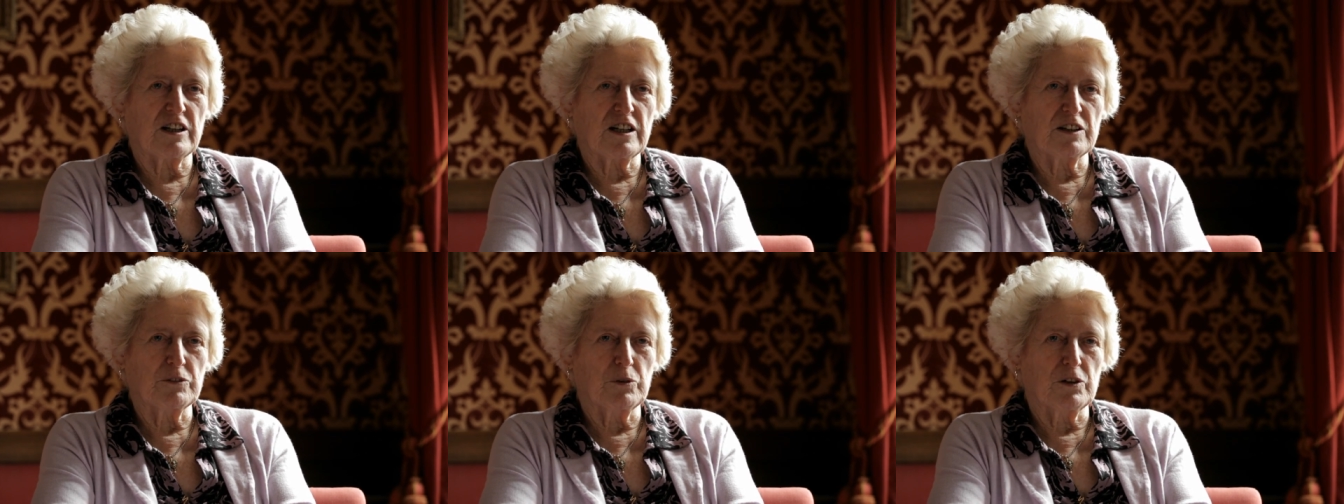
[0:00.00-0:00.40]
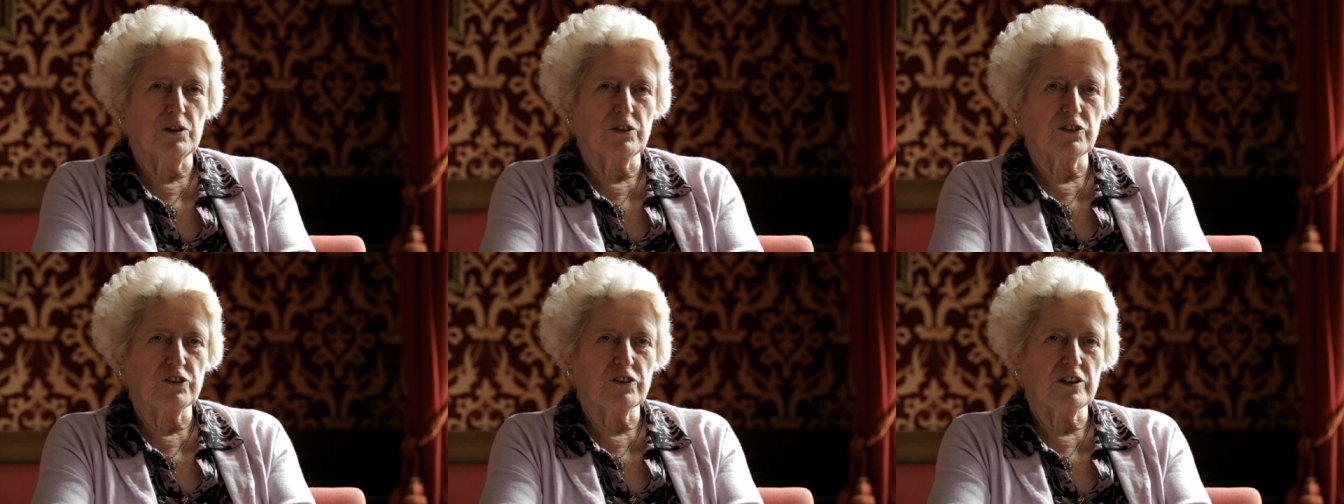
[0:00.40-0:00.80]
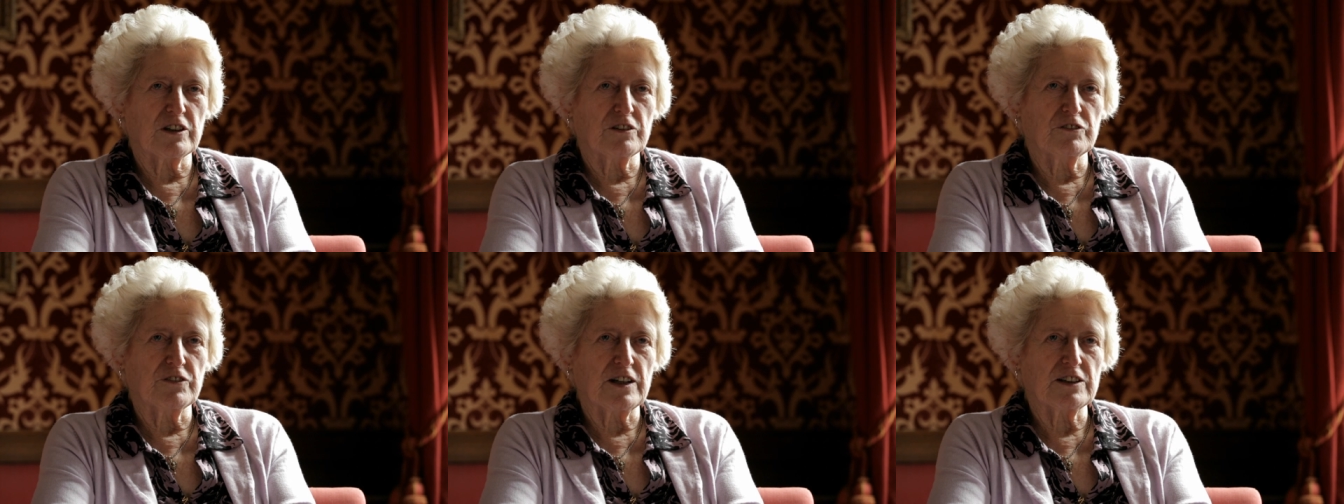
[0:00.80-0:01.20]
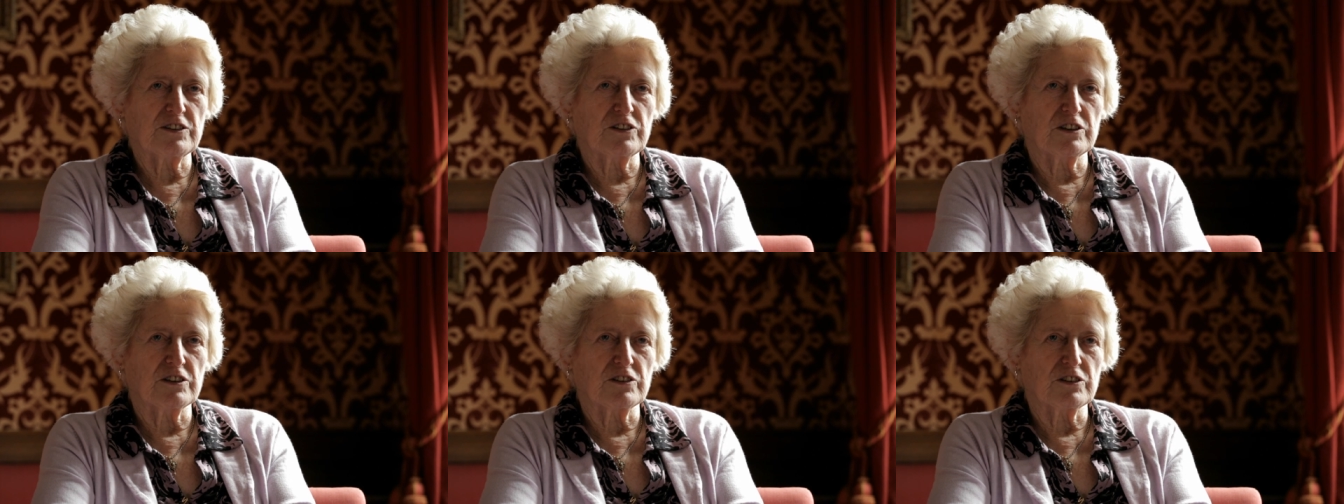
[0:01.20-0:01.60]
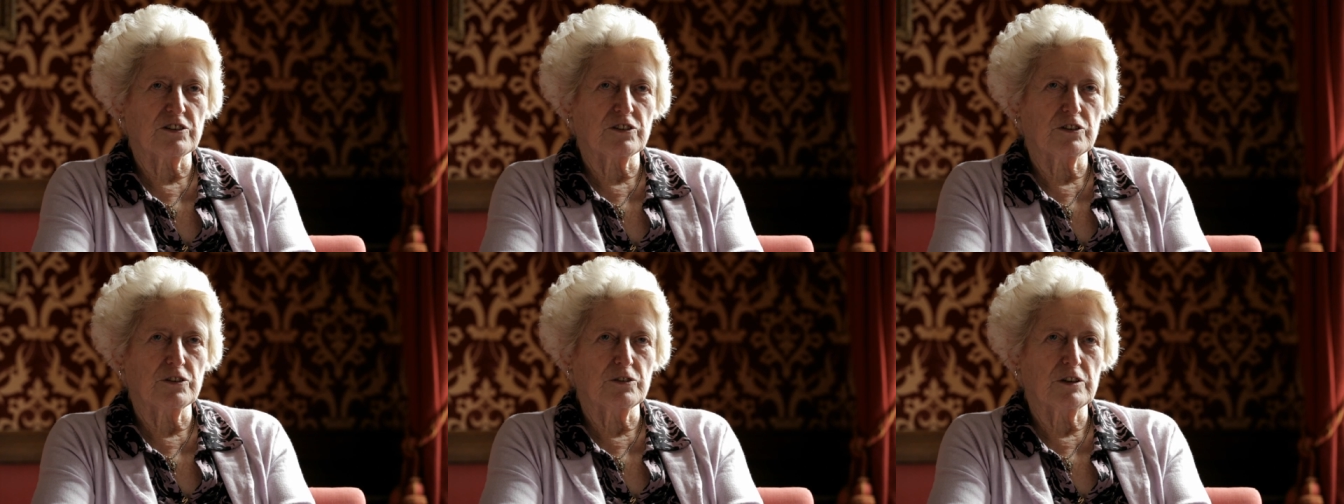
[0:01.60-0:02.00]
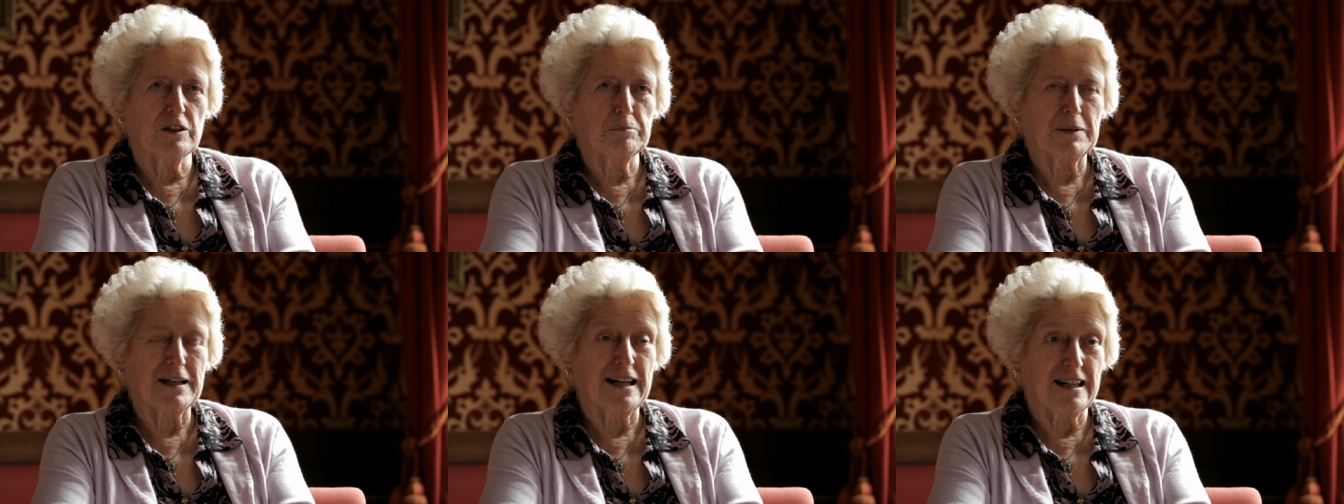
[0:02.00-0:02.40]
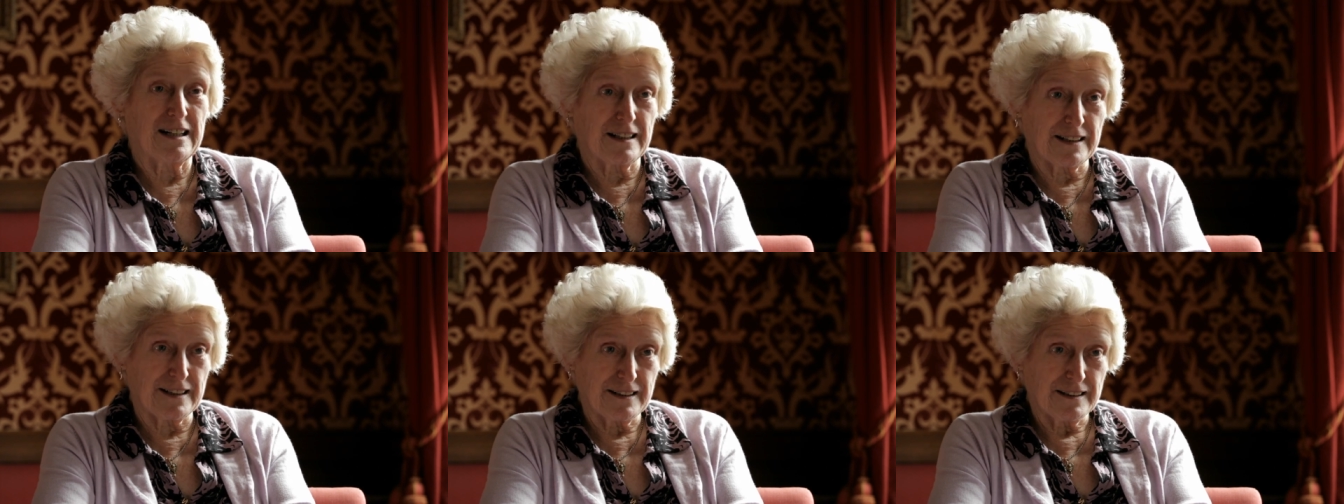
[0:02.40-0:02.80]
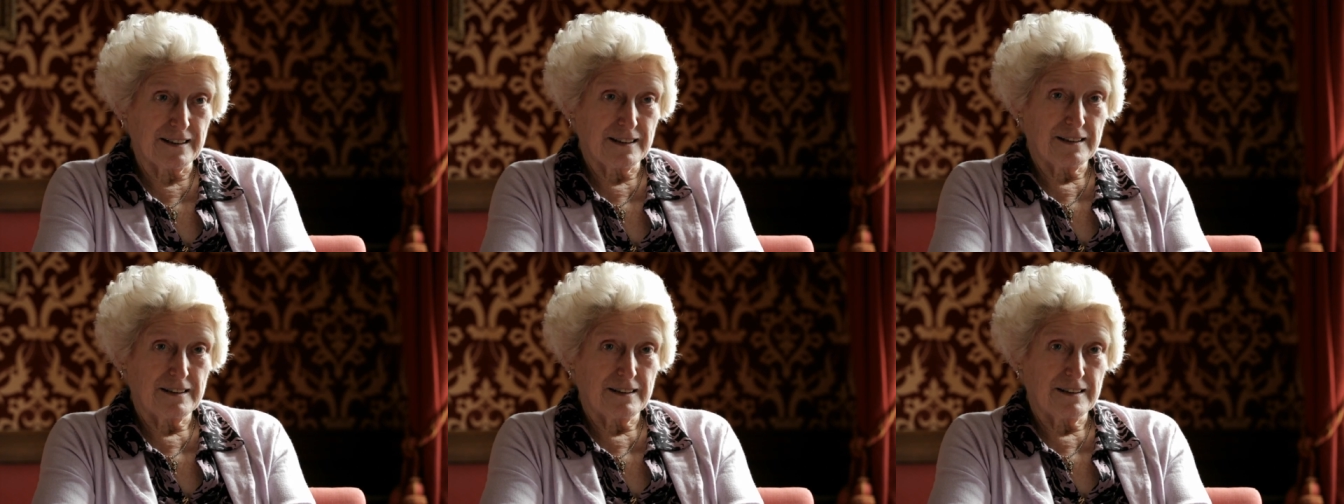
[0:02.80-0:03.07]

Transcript: I was invited to apply.